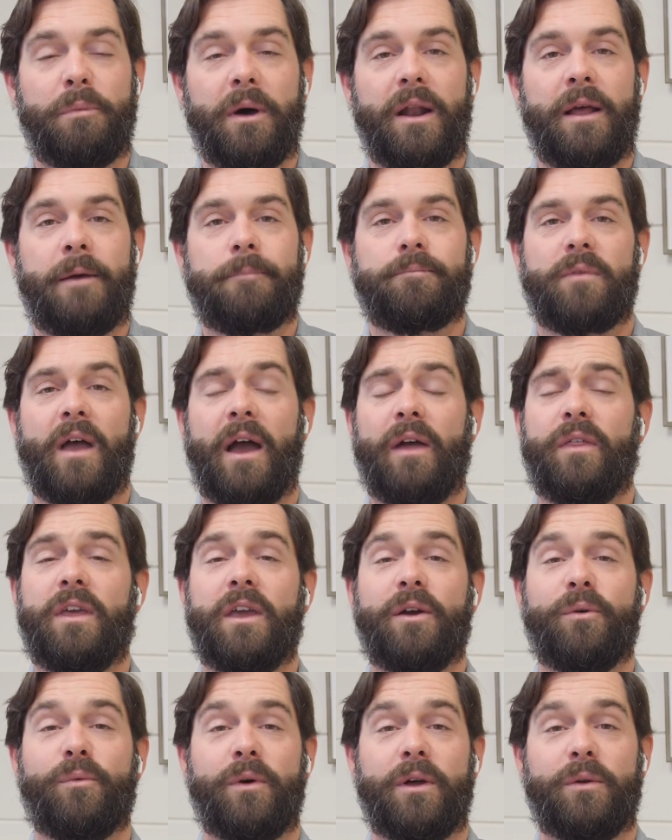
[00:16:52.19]
But I
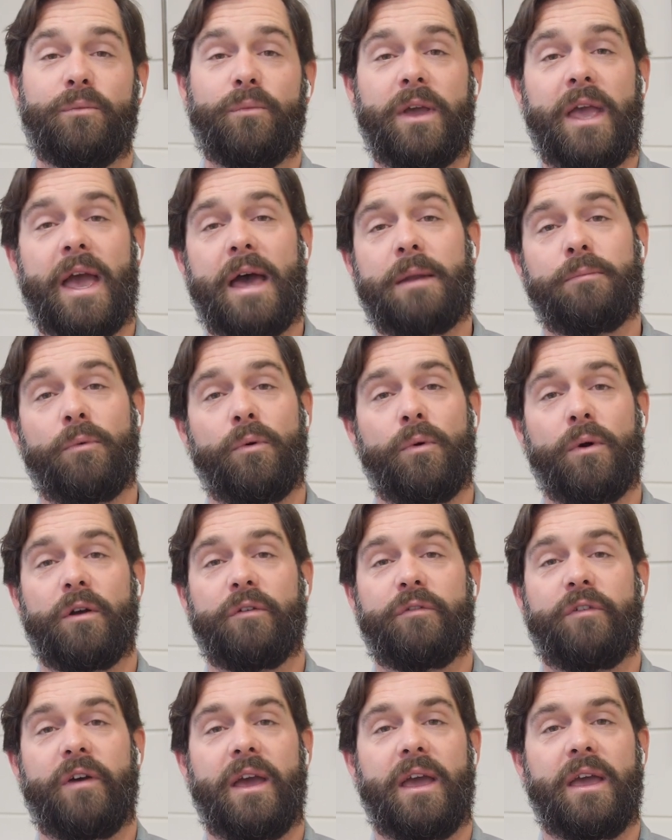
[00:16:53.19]
think when we had more
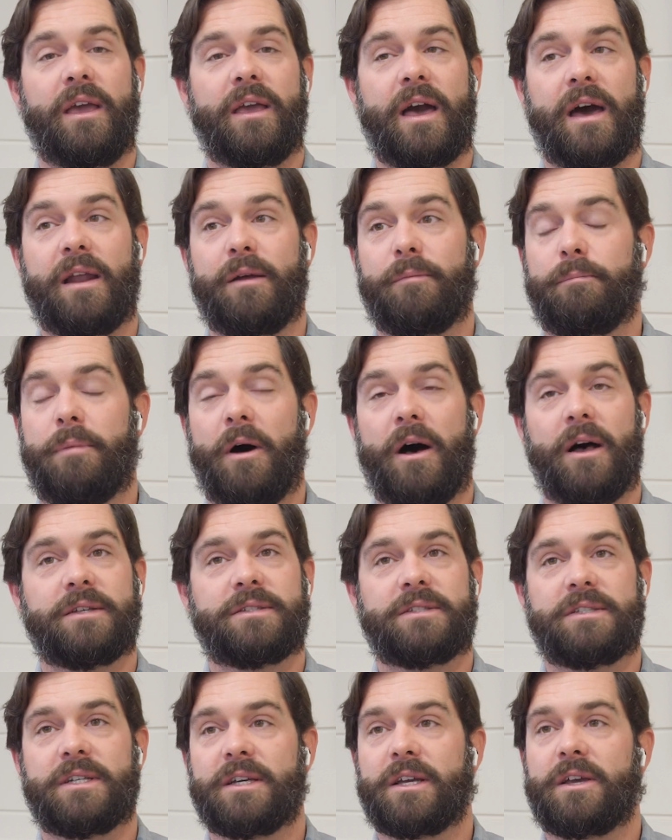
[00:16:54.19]
of a kind of
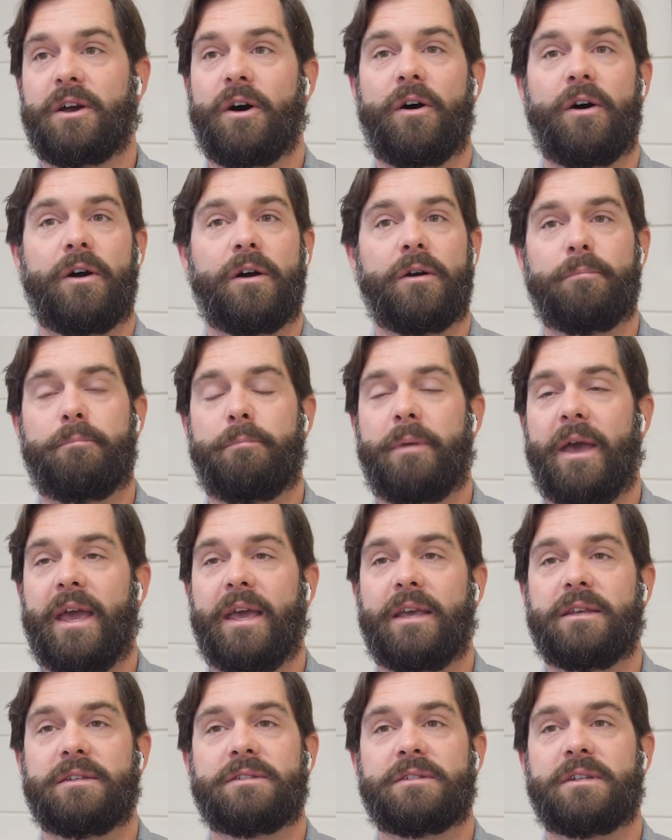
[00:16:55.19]
pasta carb
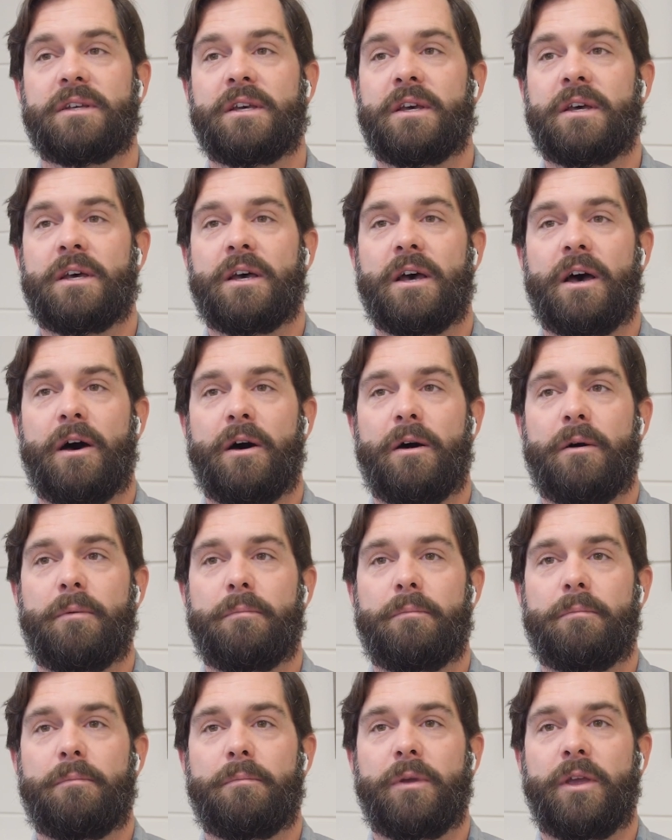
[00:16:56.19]
based
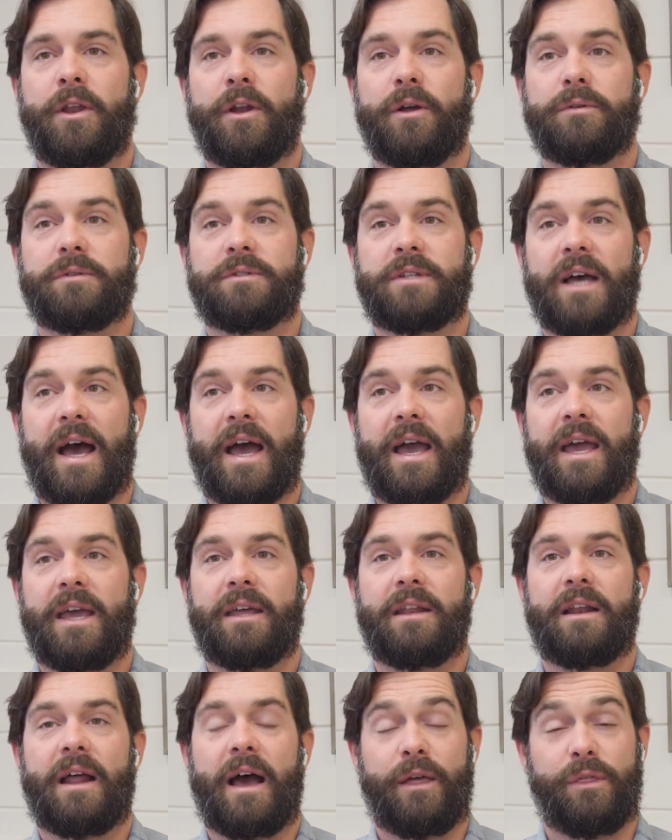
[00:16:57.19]

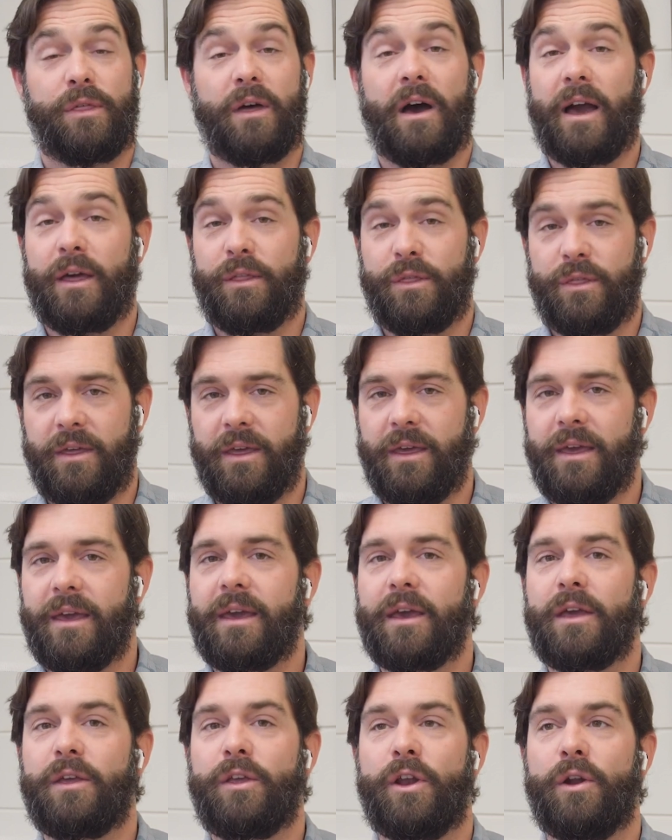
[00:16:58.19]
diet, I
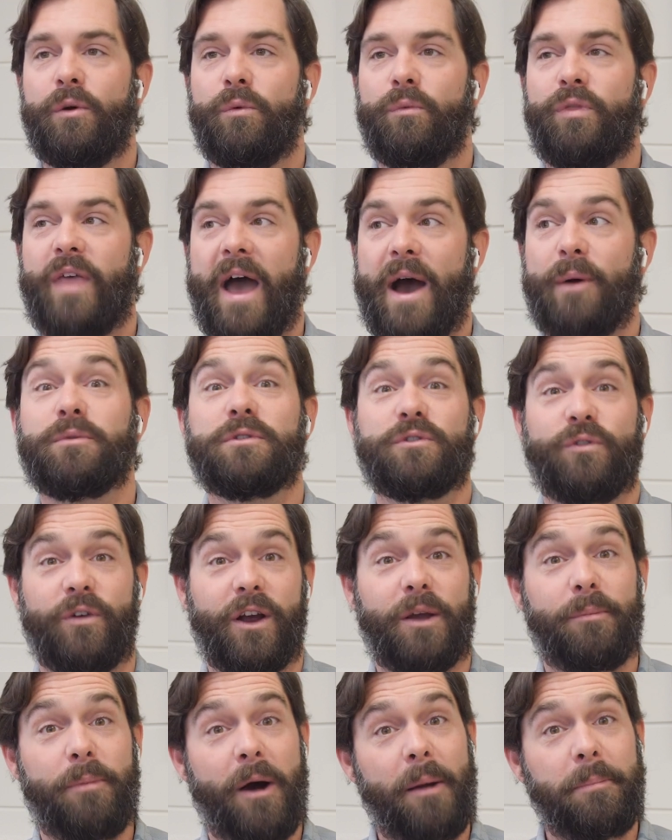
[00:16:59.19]
think that was
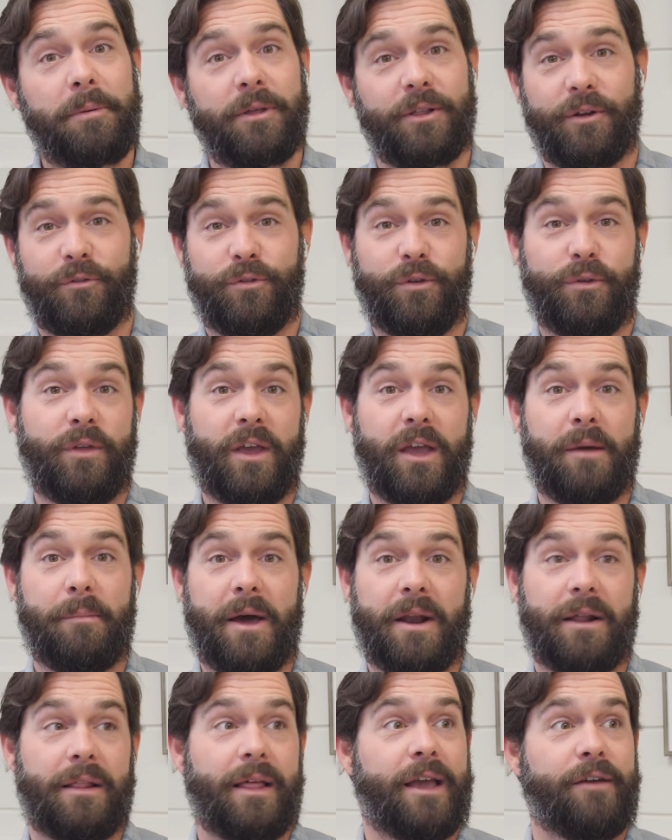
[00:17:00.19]
very popular if you think
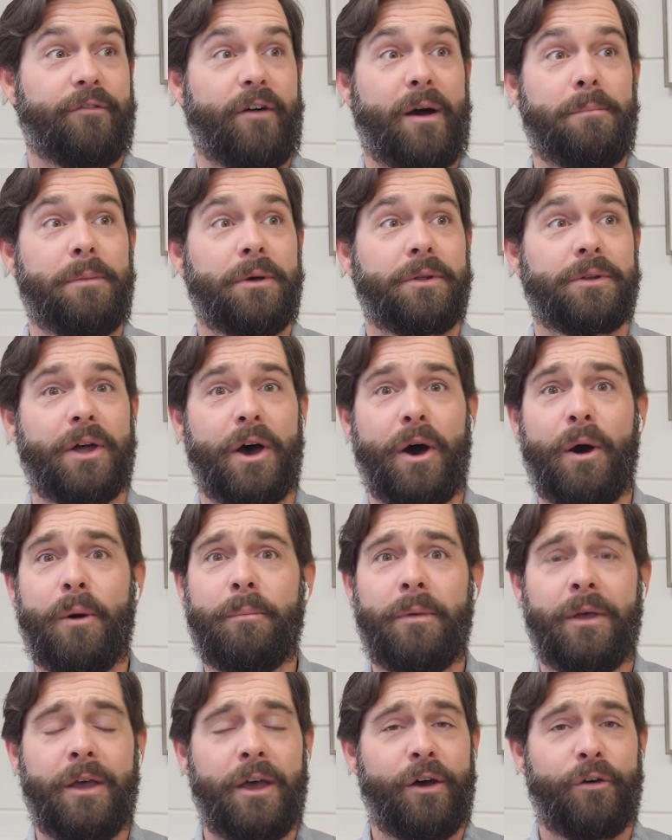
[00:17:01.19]
about it. Like if I'm building a
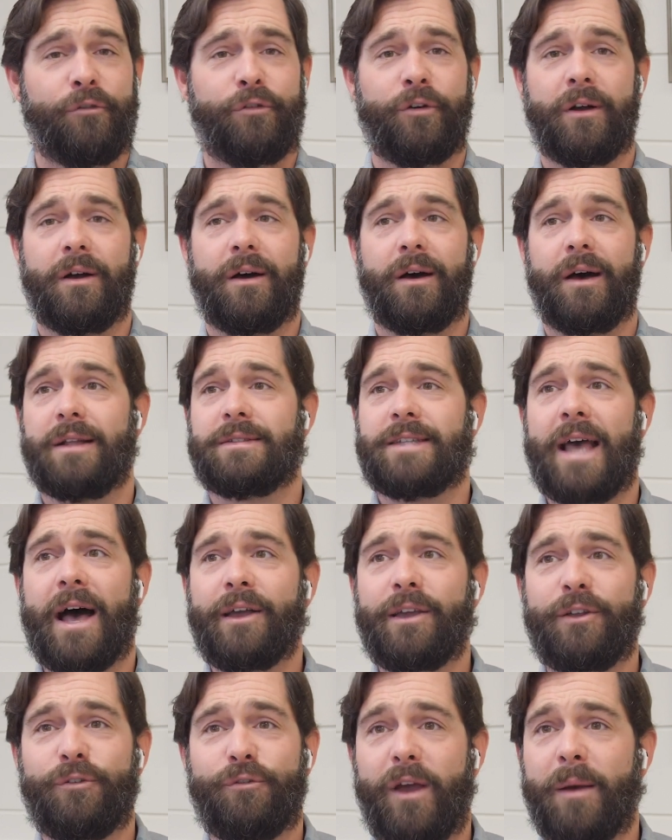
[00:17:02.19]
home for an
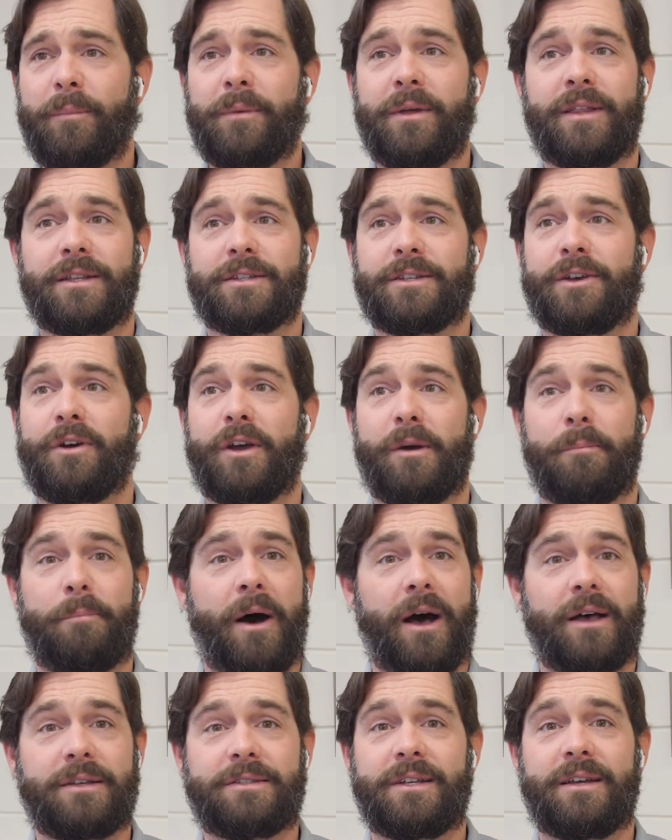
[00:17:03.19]
Italian family that's cooking
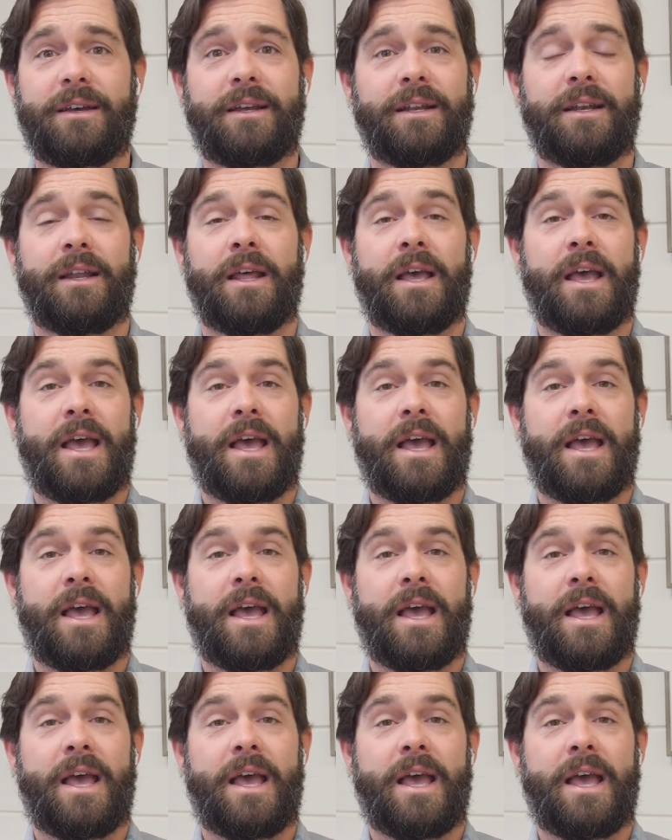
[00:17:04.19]
pasta and